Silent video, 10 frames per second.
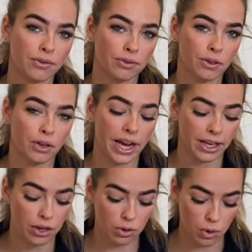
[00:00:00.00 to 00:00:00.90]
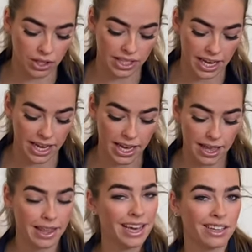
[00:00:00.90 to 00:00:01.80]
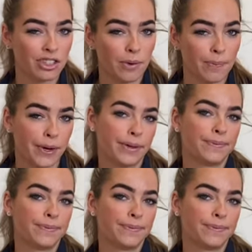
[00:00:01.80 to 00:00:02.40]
for a good quality thick jumper.